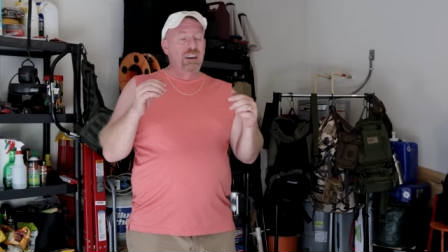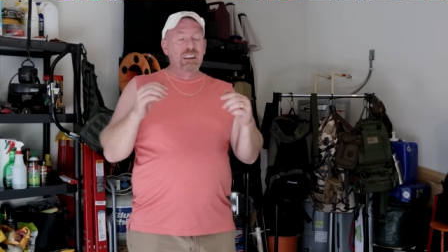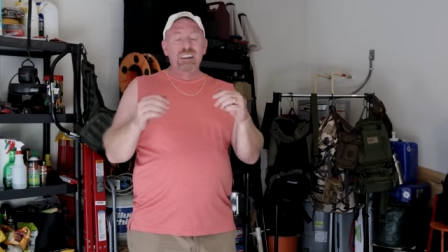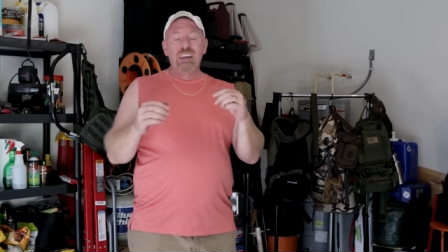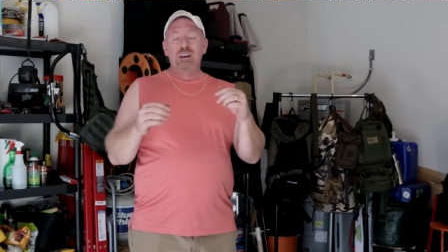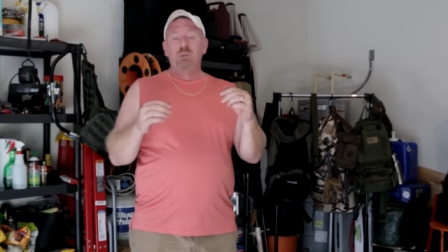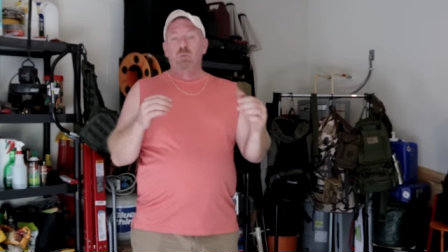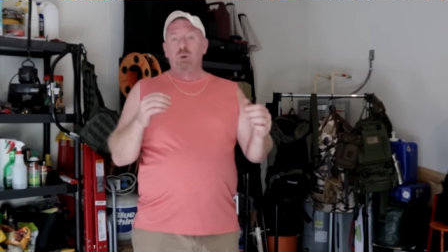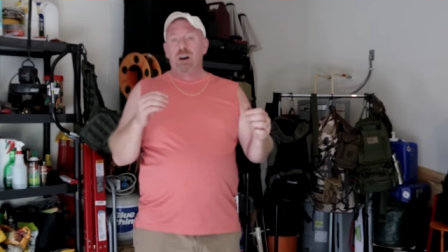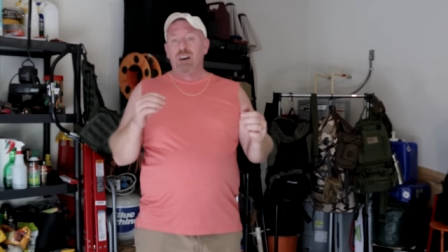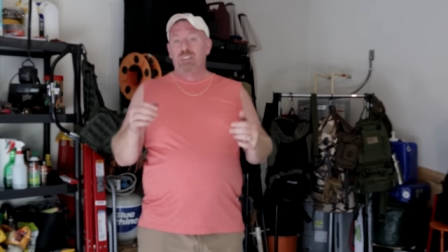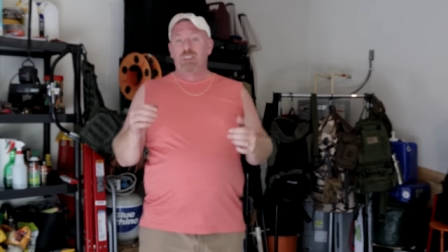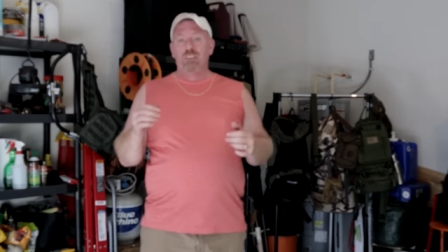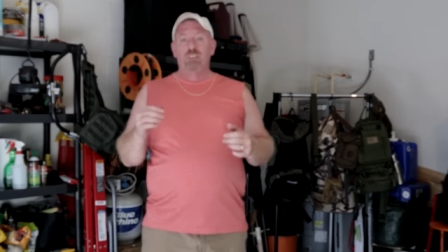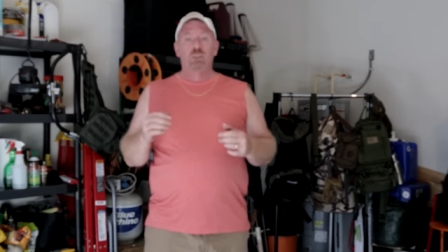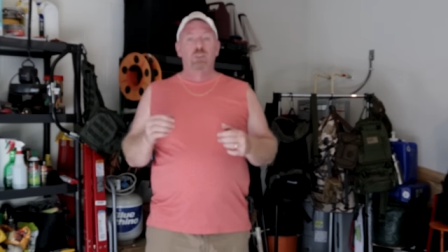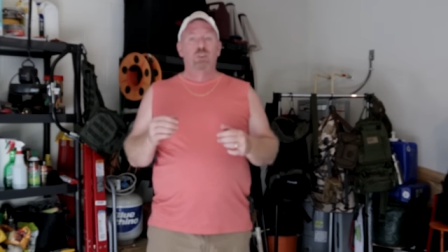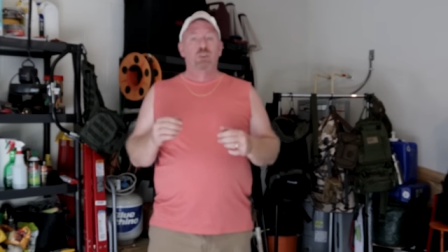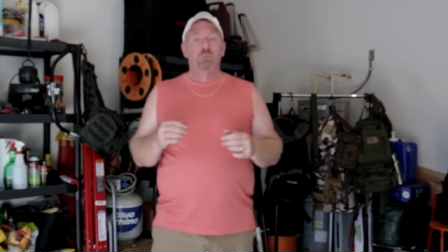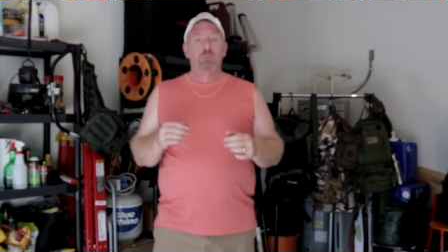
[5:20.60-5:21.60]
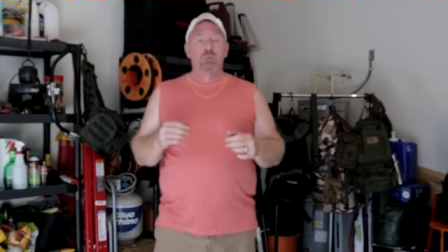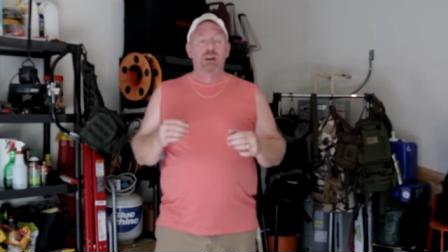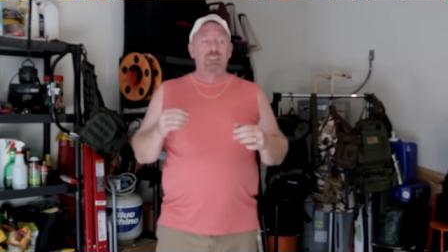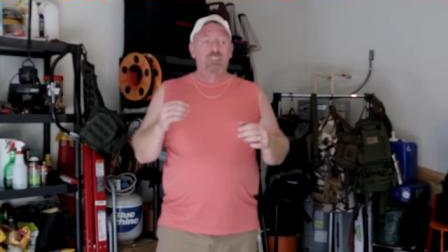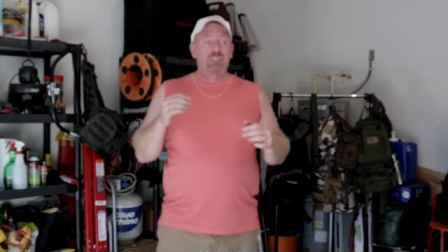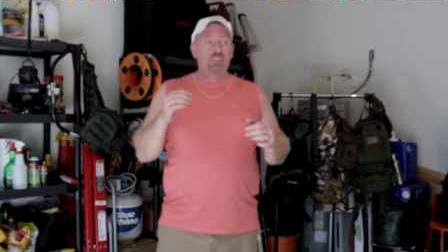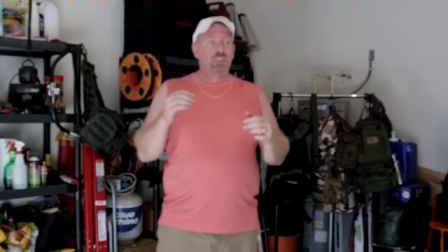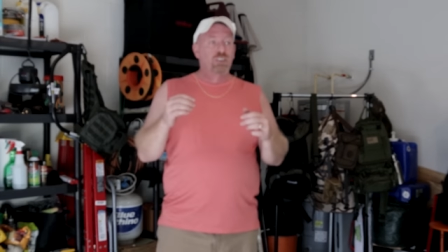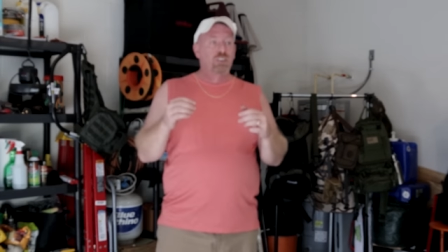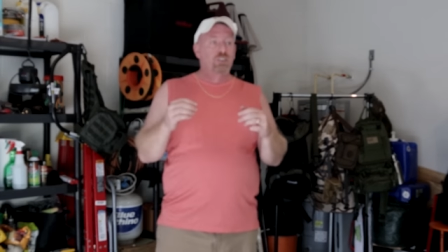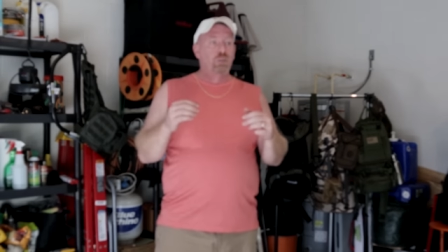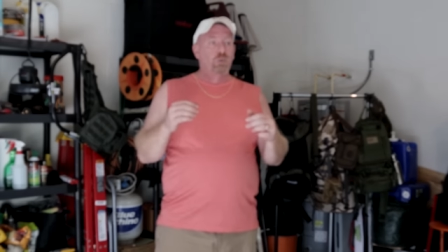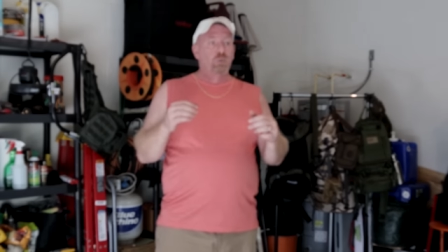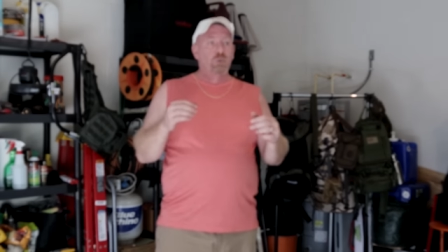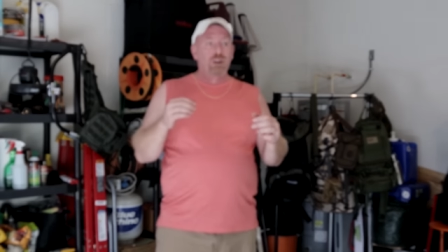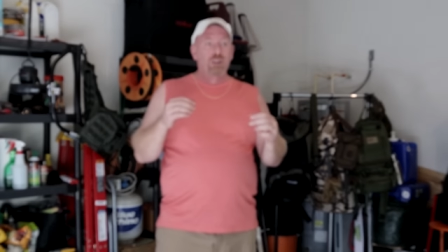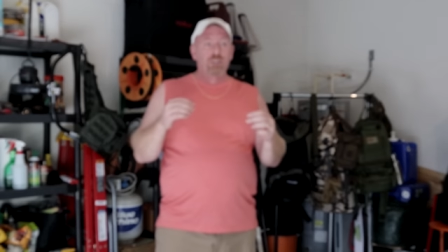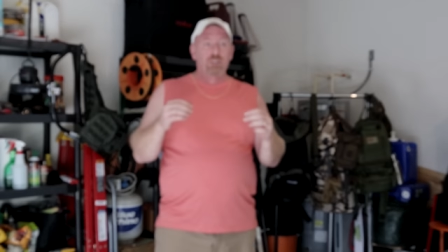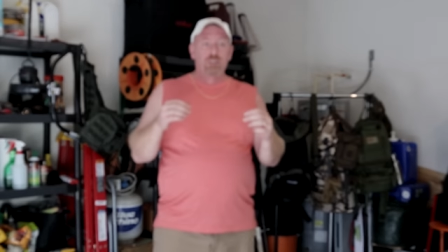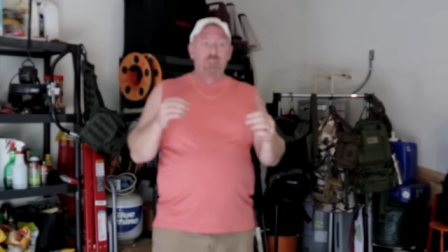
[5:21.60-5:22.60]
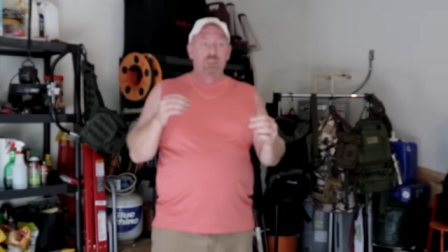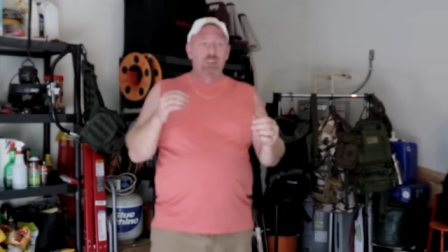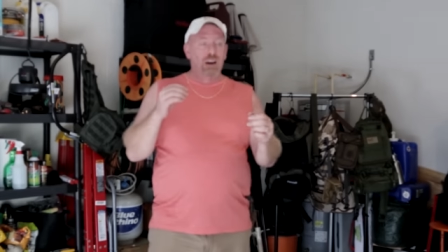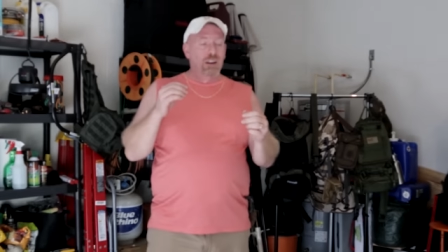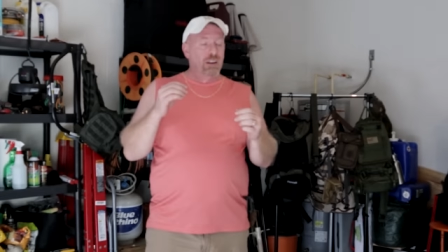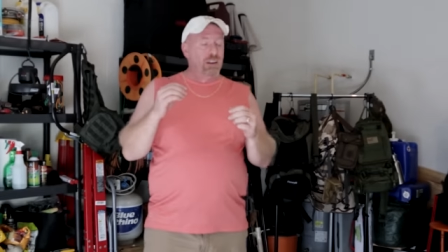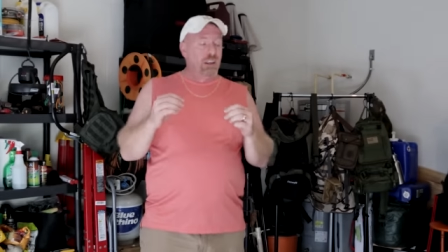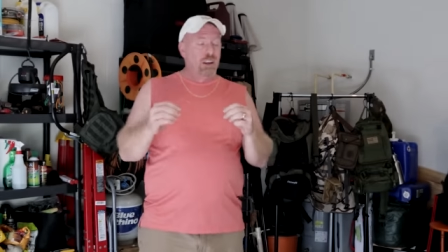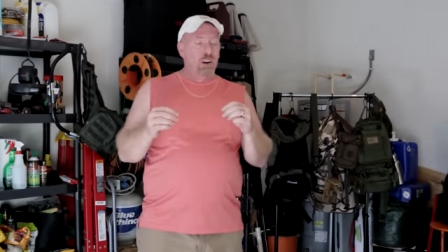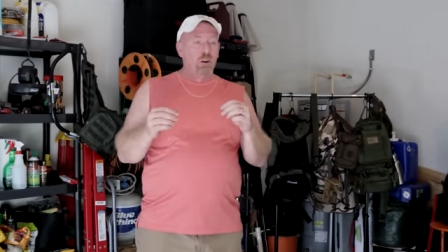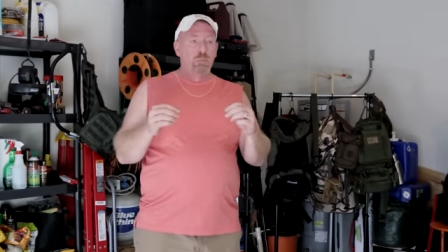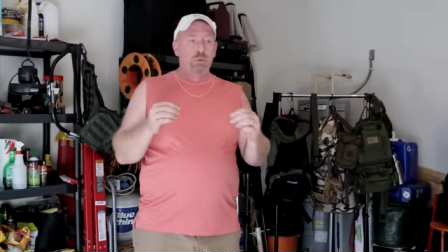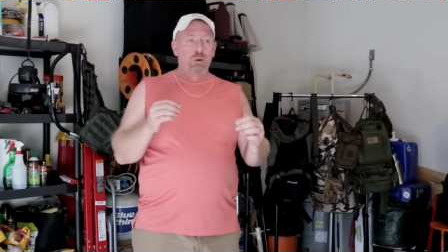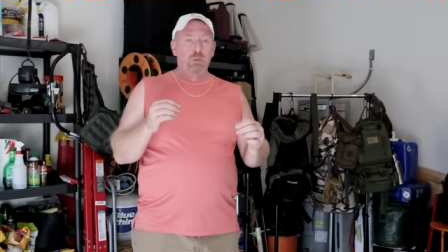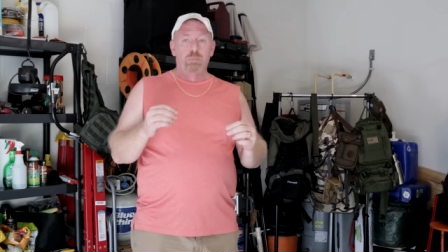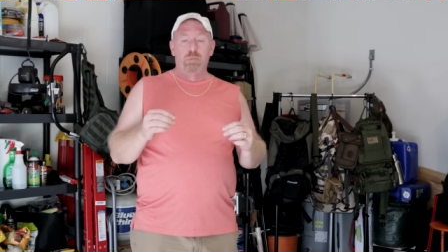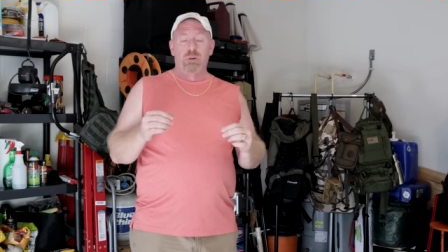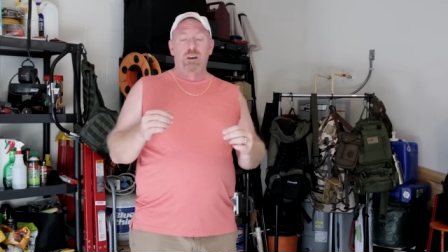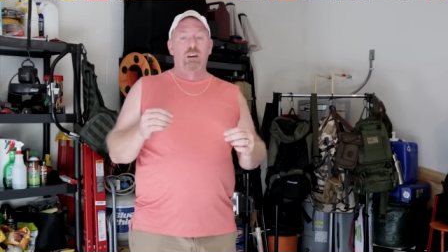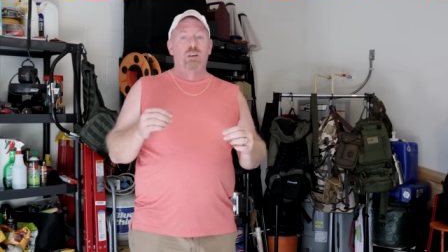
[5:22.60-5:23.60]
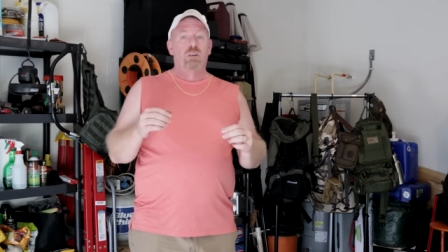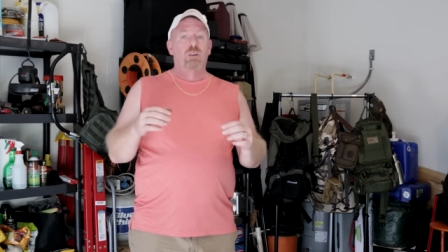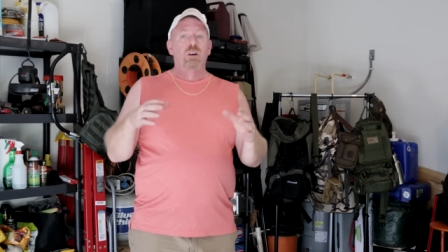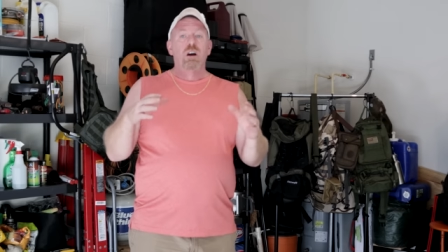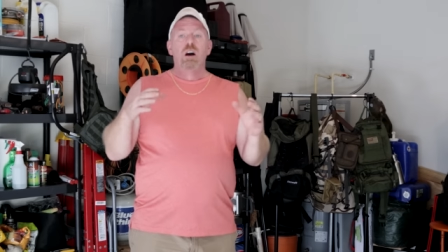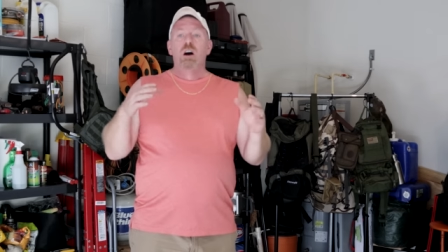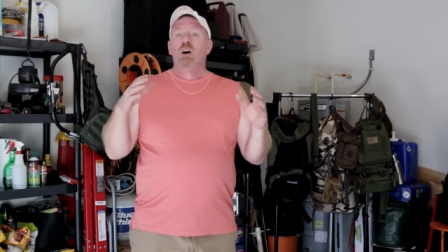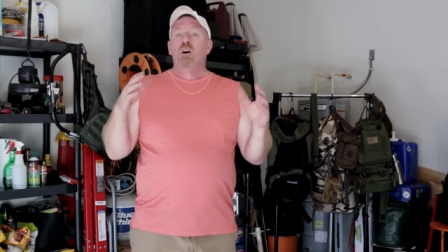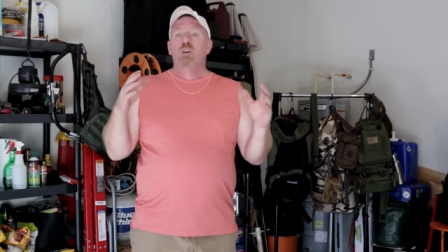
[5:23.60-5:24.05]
any way that you can make the situation a little bit better